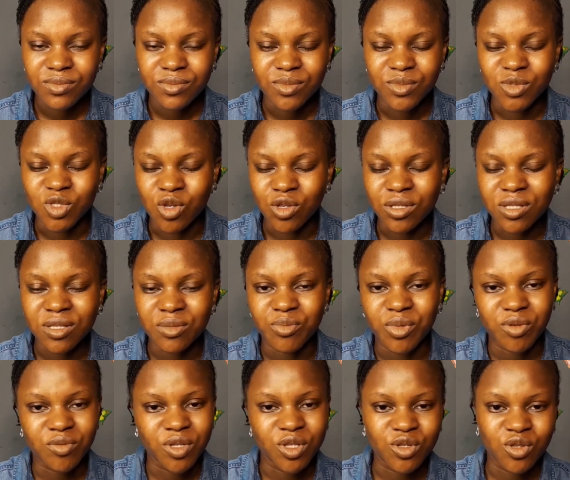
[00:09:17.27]
not
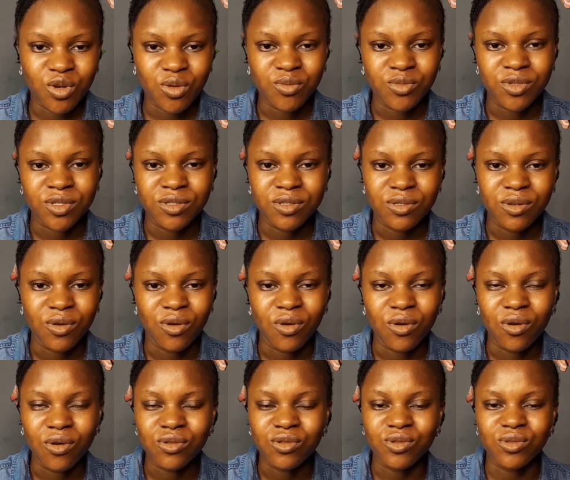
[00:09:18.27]
be with someone
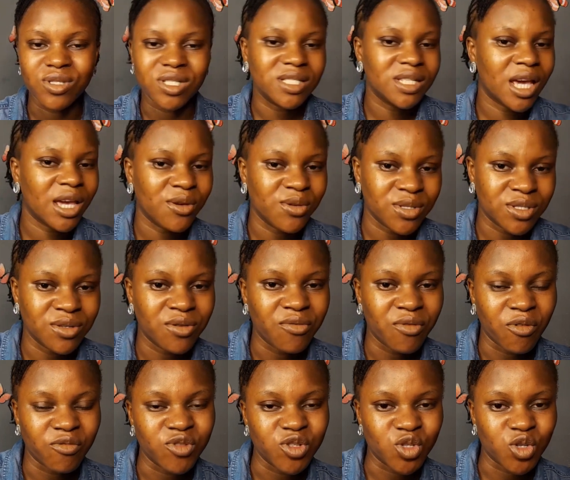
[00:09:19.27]
or to deny yourself
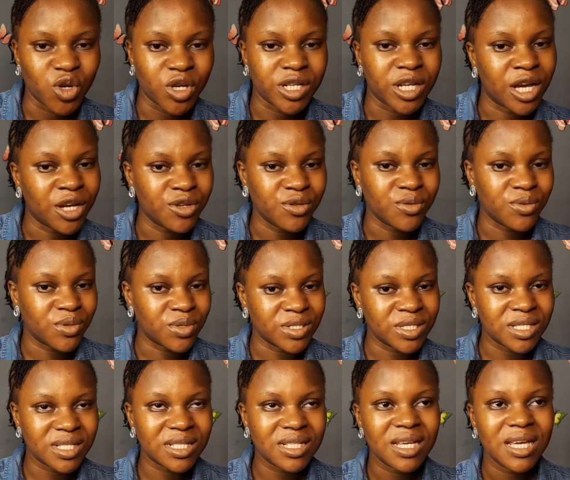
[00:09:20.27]
of the joy that you want.
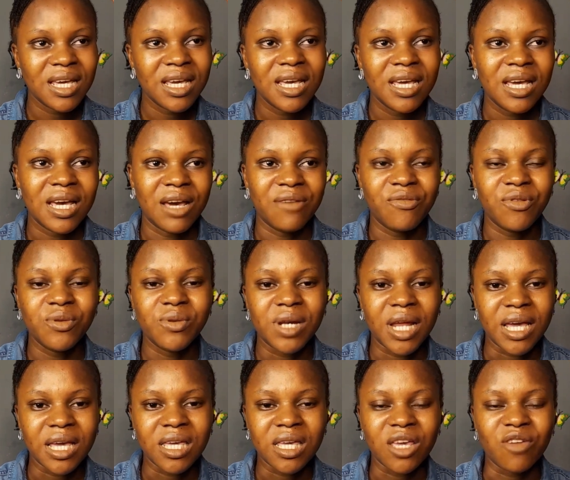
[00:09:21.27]
I feel
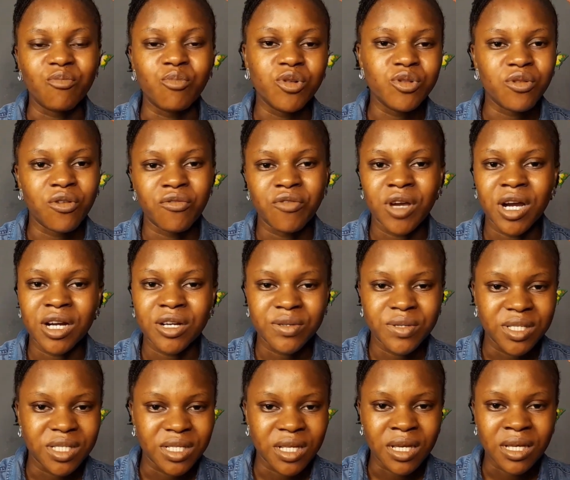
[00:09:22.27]
like if both of you are
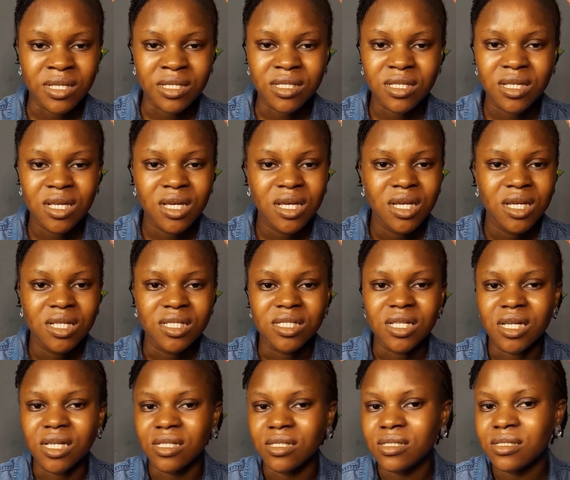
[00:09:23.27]
Christians,
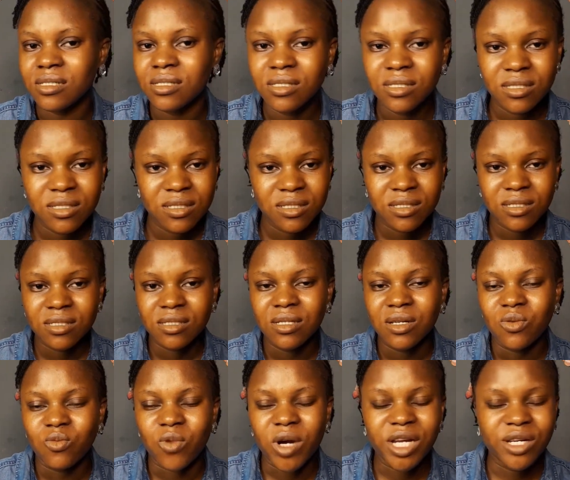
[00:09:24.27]
then
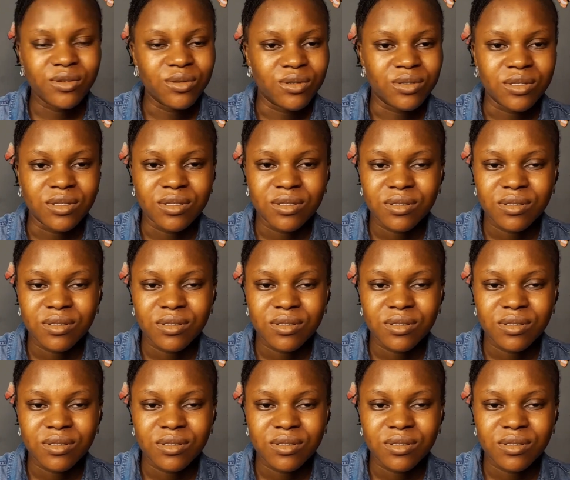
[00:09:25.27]
why not